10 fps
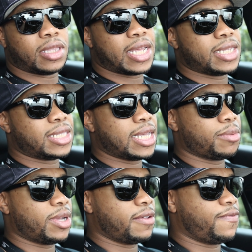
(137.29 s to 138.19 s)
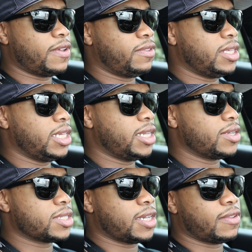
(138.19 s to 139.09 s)
that is celebrating 50
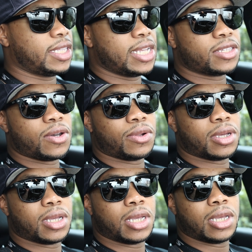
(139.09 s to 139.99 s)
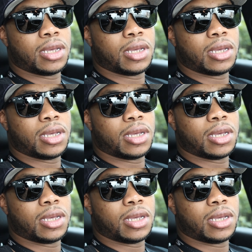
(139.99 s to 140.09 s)
years of the Daytona